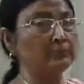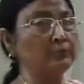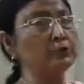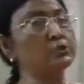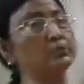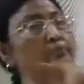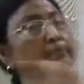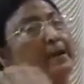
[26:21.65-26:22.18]

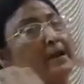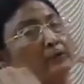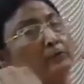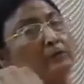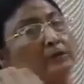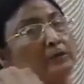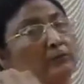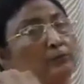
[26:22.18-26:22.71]
push
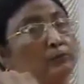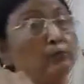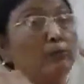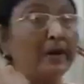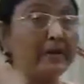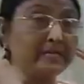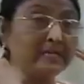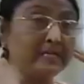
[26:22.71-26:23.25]
backward.
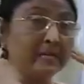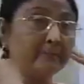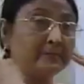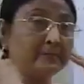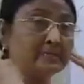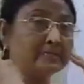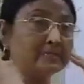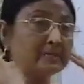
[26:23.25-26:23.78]
Why it
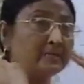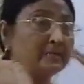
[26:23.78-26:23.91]
happens?